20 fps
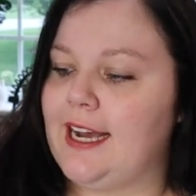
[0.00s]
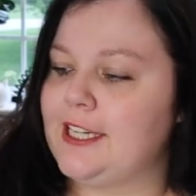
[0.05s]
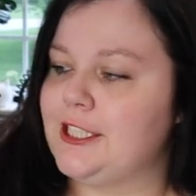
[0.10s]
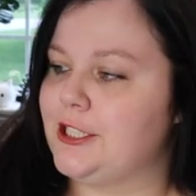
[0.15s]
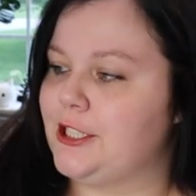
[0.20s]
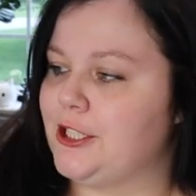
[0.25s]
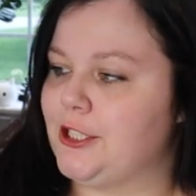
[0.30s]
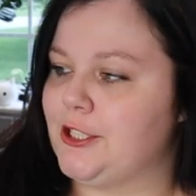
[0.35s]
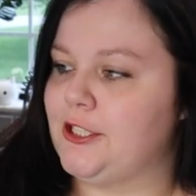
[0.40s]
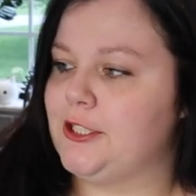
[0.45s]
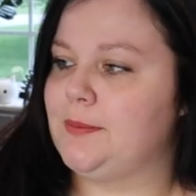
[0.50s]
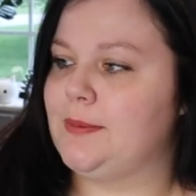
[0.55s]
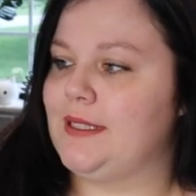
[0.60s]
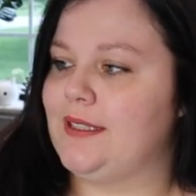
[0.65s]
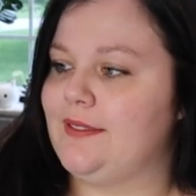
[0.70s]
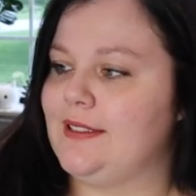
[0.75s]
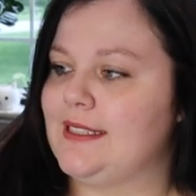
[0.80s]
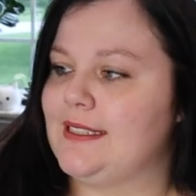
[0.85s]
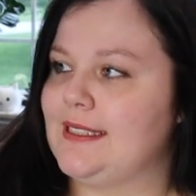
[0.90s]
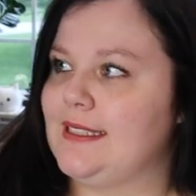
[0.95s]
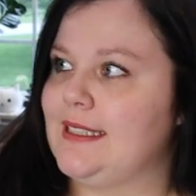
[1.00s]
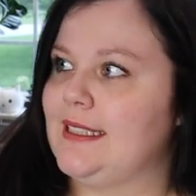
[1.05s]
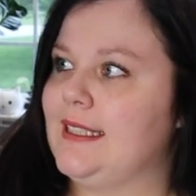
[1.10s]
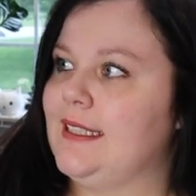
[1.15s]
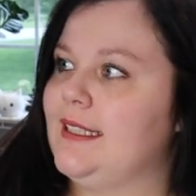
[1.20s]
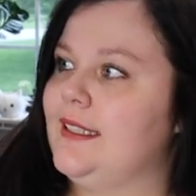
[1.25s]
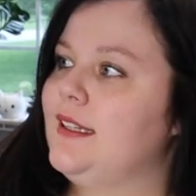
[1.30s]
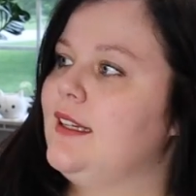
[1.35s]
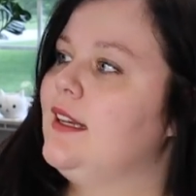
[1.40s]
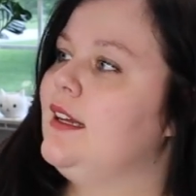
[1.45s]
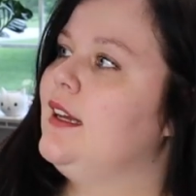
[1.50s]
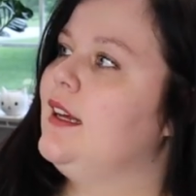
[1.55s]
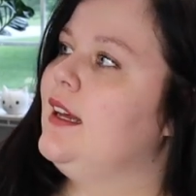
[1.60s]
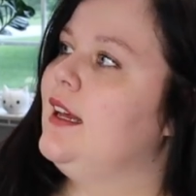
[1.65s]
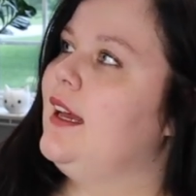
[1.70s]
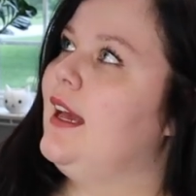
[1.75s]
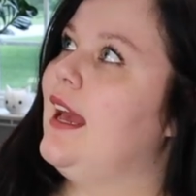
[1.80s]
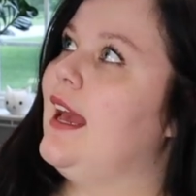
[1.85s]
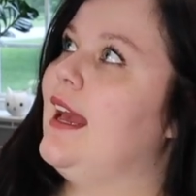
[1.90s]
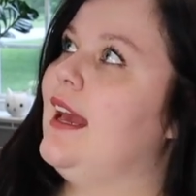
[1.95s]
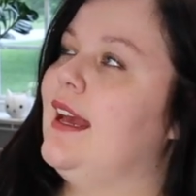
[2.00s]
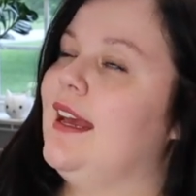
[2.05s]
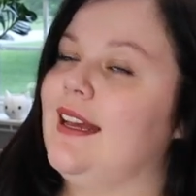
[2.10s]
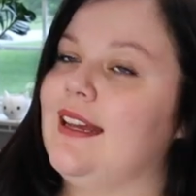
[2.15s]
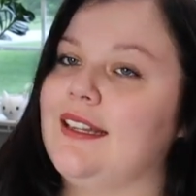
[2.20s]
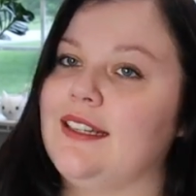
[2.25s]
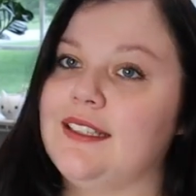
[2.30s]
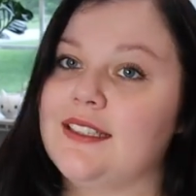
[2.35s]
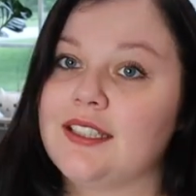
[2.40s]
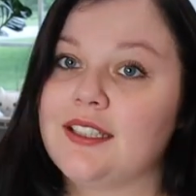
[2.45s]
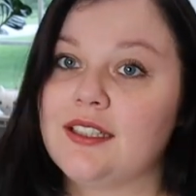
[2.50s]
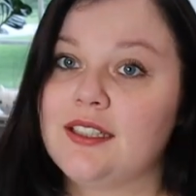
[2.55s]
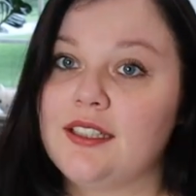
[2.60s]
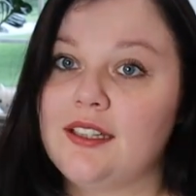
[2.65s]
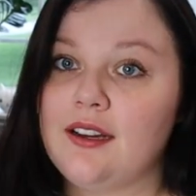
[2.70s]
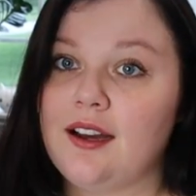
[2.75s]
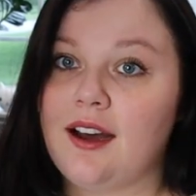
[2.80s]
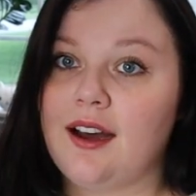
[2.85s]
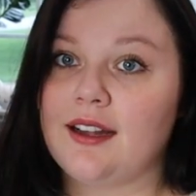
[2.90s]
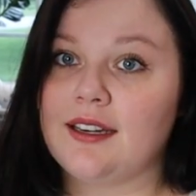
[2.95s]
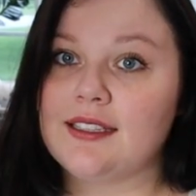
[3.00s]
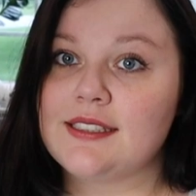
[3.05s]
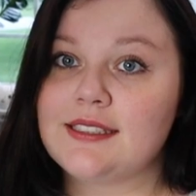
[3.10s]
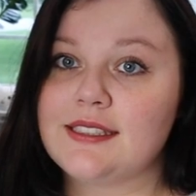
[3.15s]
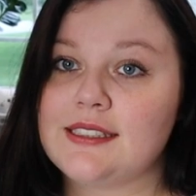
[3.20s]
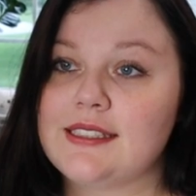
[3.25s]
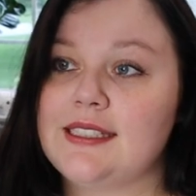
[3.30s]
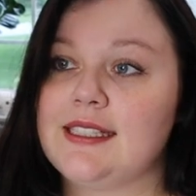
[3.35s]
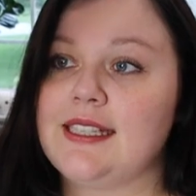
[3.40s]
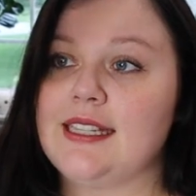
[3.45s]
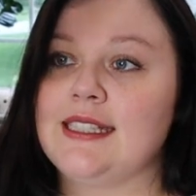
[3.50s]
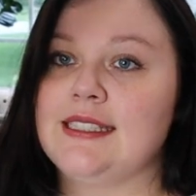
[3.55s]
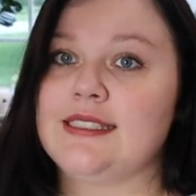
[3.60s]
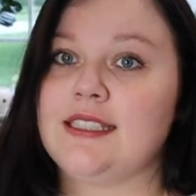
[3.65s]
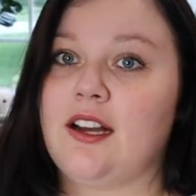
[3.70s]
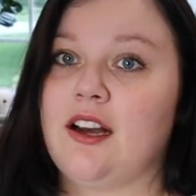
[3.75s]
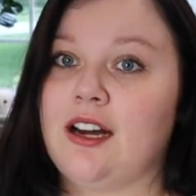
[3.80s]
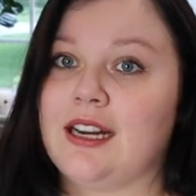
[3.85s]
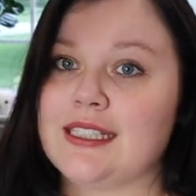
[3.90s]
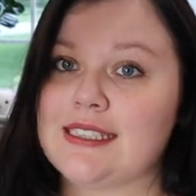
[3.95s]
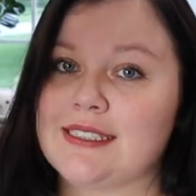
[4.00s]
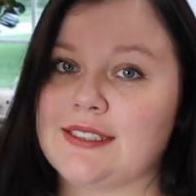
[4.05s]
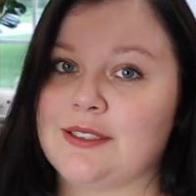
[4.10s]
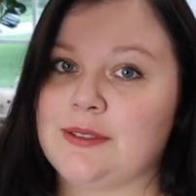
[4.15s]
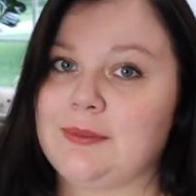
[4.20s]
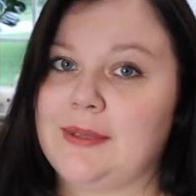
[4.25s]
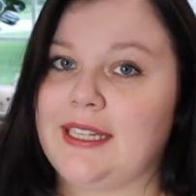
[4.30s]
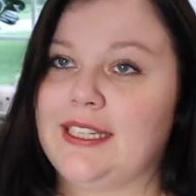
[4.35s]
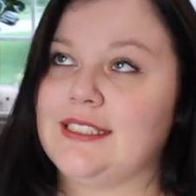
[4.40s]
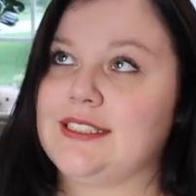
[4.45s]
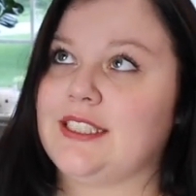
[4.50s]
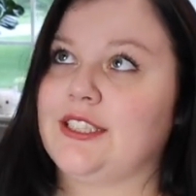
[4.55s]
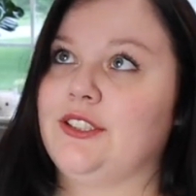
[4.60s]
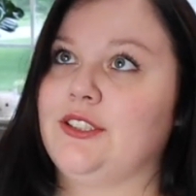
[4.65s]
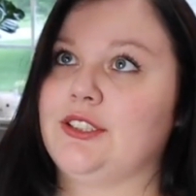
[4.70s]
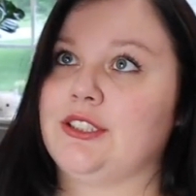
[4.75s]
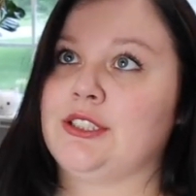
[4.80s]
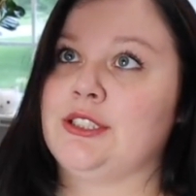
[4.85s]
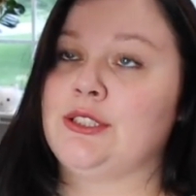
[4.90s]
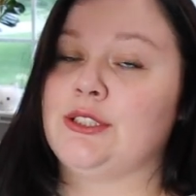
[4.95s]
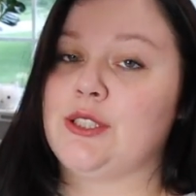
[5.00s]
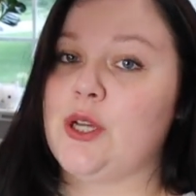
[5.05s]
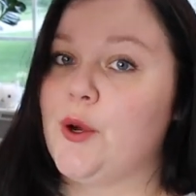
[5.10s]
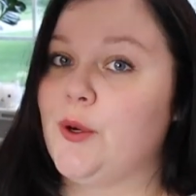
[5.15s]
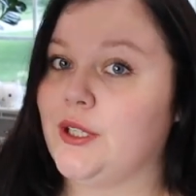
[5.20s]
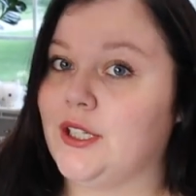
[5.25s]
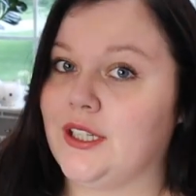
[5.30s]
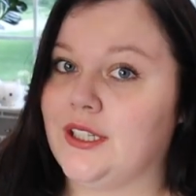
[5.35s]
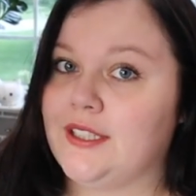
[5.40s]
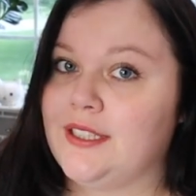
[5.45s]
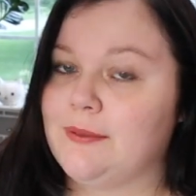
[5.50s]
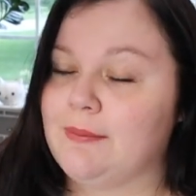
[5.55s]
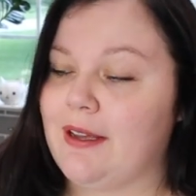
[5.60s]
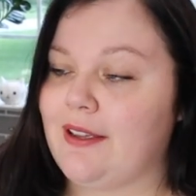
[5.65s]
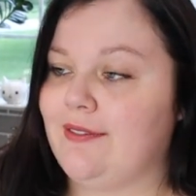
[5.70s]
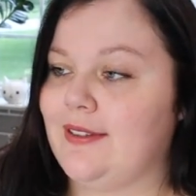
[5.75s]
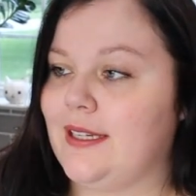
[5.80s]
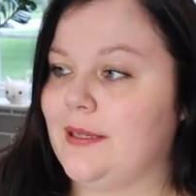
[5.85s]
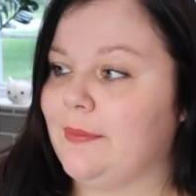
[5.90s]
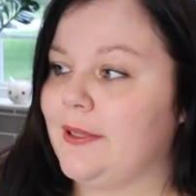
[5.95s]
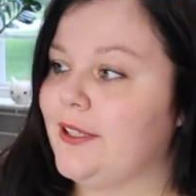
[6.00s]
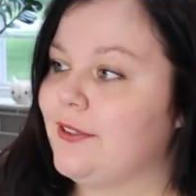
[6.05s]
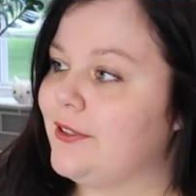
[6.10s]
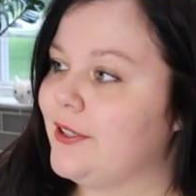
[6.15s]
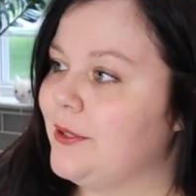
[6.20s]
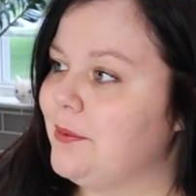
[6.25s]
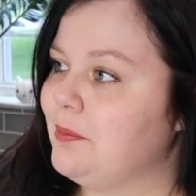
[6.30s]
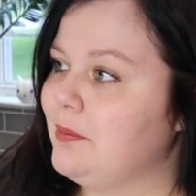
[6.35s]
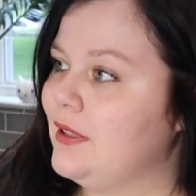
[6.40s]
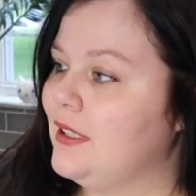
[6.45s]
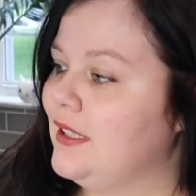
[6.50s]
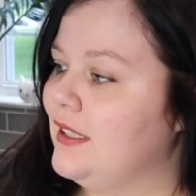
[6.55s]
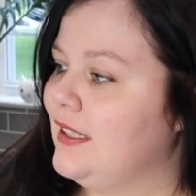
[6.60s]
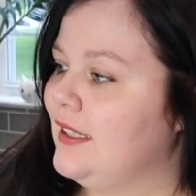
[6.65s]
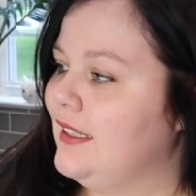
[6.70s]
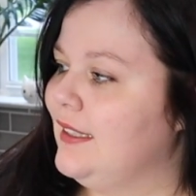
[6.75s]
I just chose PVC, and honestly, it's awesome and it's gonna look so good in my family room.